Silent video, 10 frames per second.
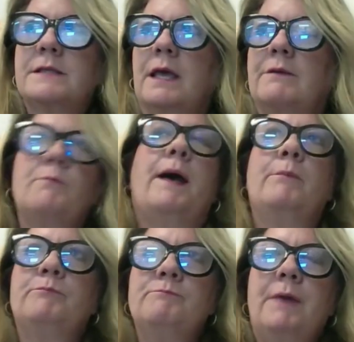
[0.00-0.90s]
kind of
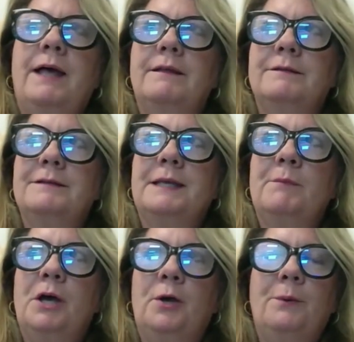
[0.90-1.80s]
my
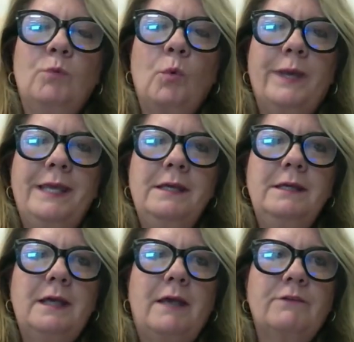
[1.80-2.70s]
MO.
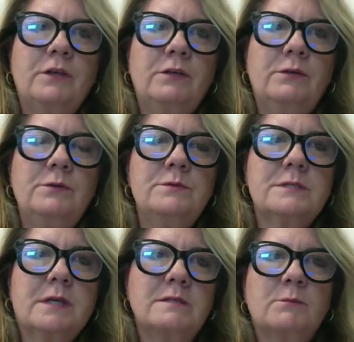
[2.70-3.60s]
We have
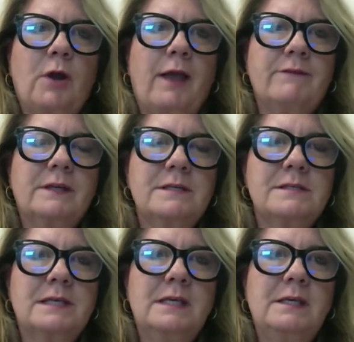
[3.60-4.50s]
used customer
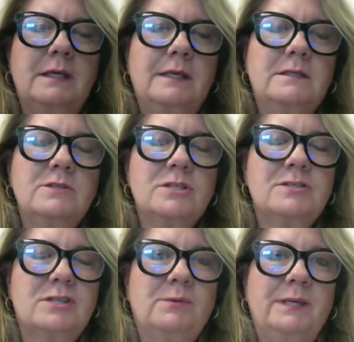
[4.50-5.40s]
advocacy in
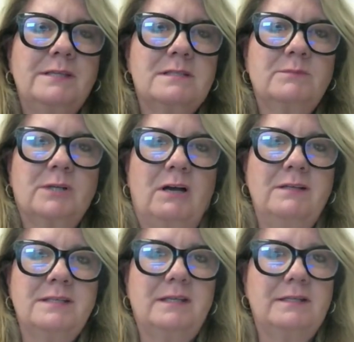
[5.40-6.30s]
just doing some
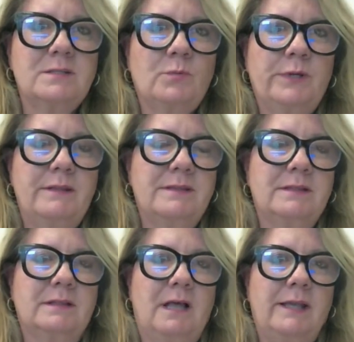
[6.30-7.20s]
content with
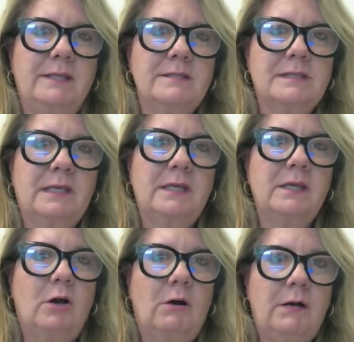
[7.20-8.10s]
clients
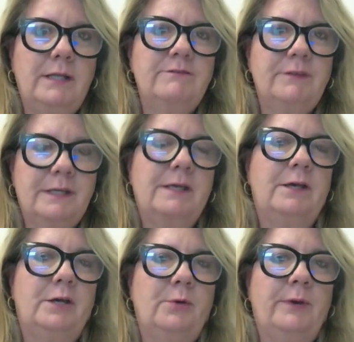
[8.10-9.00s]
getting on
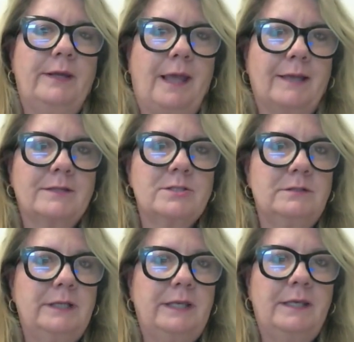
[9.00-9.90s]
video and
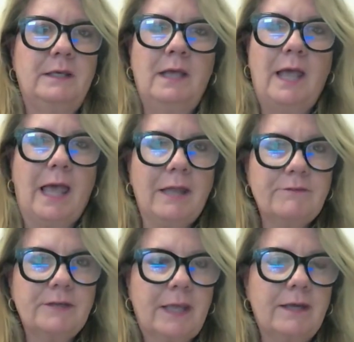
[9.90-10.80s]
actually
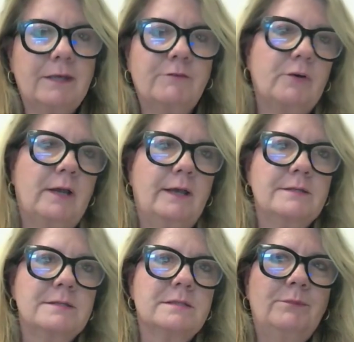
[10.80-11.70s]
advocating for
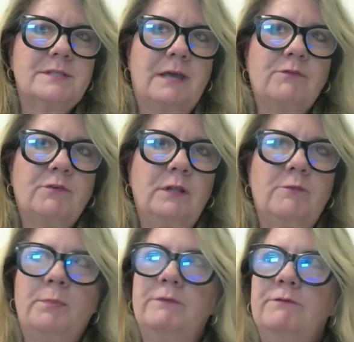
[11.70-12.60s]
us. Several
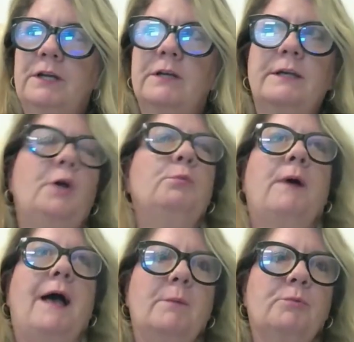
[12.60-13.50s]
have been very
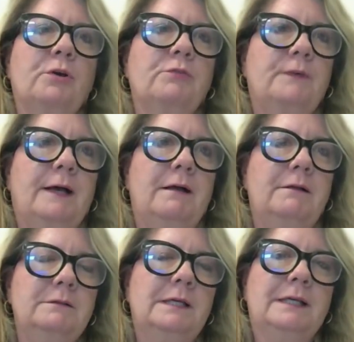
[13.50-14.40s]
high profile